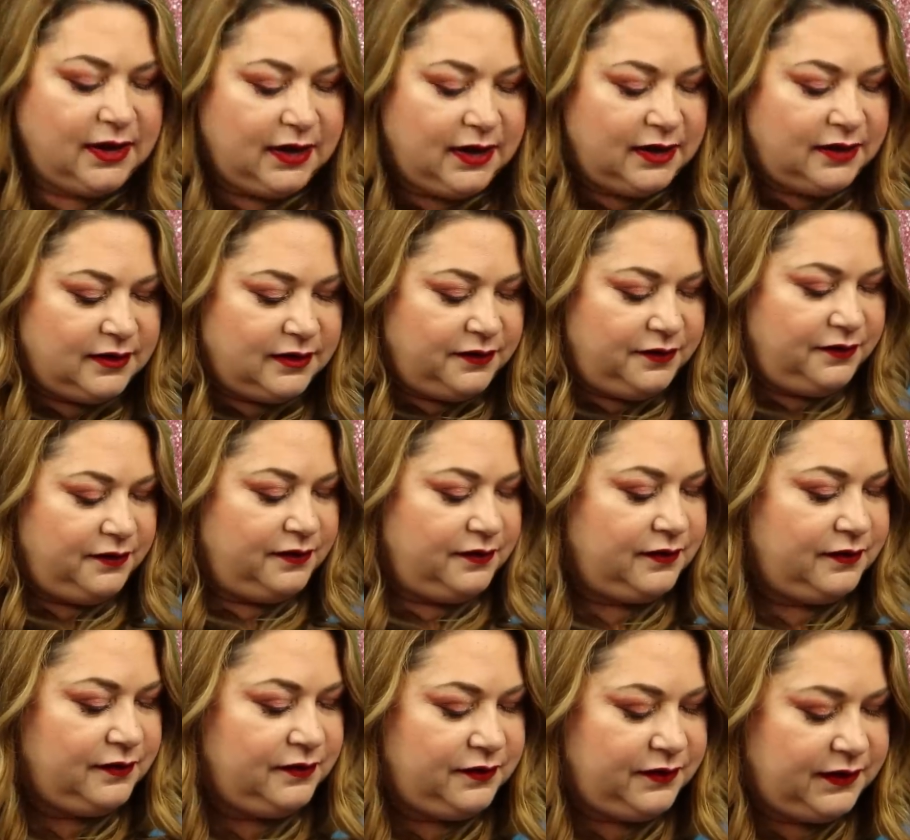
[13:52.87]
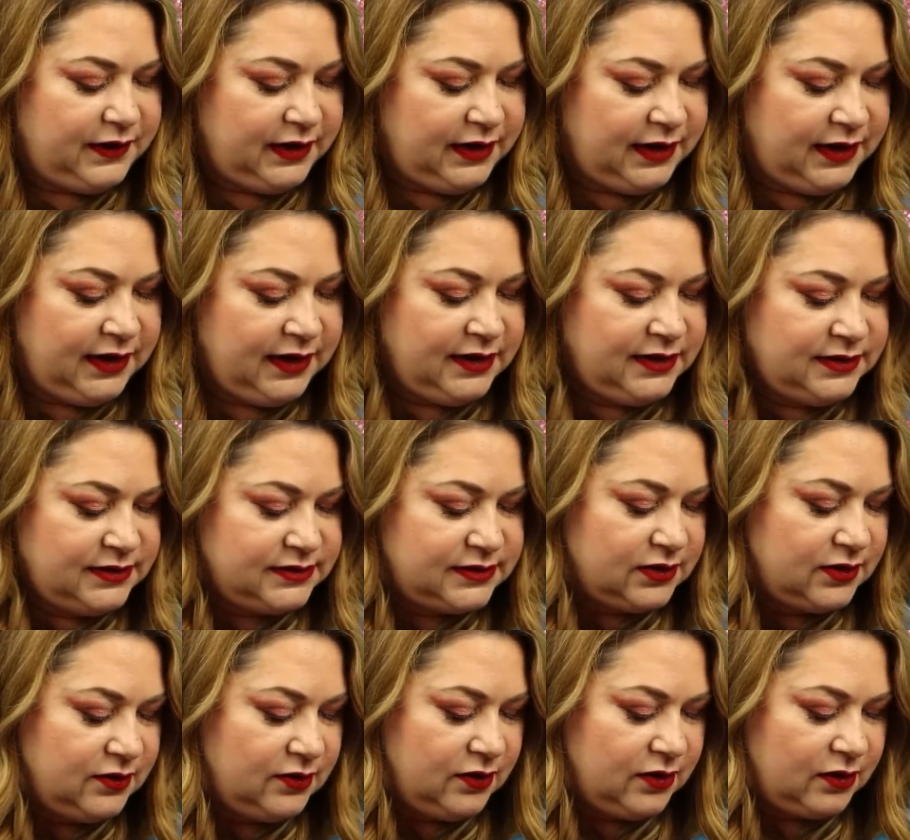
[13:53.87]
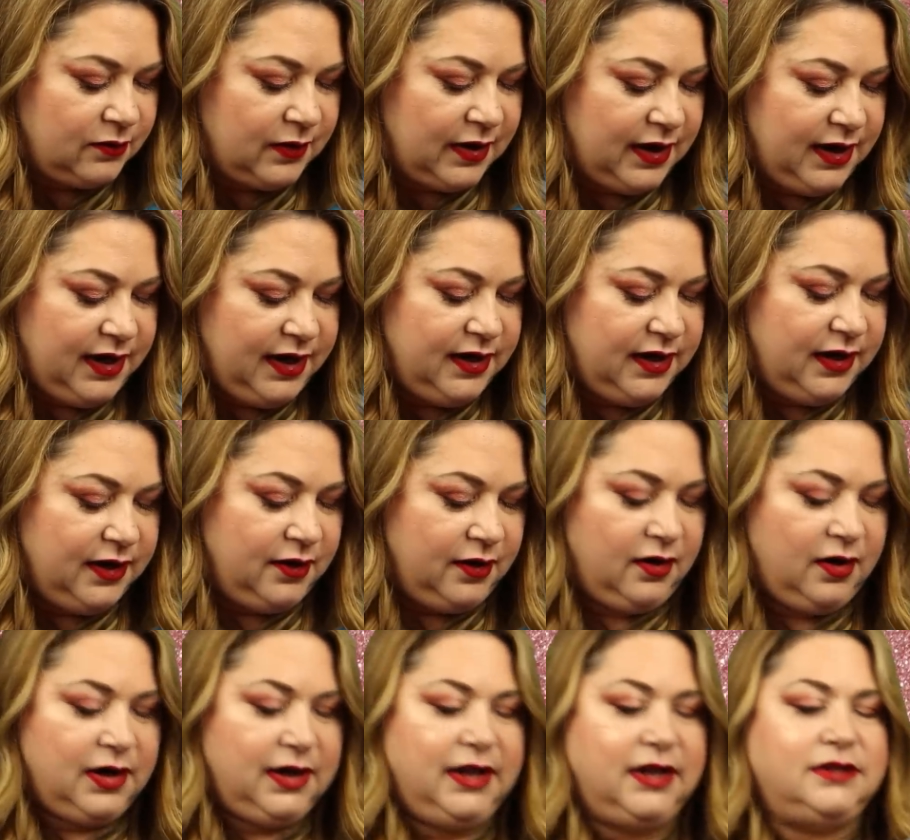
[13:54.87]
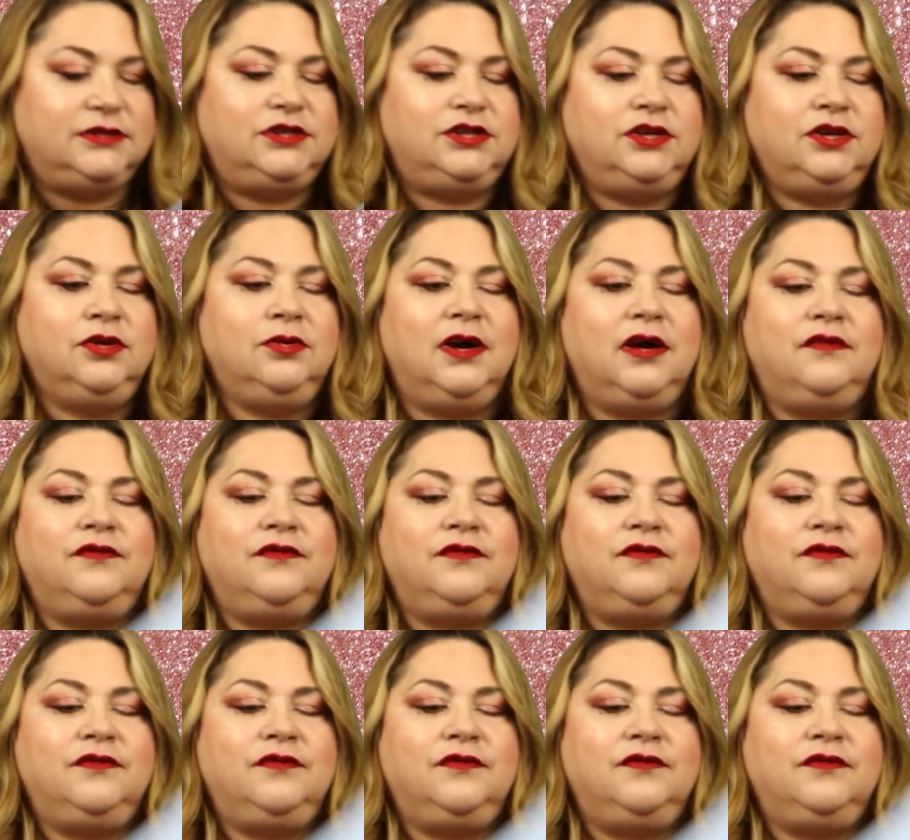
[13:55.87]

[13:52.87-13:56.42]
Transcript: And these are right here. I get two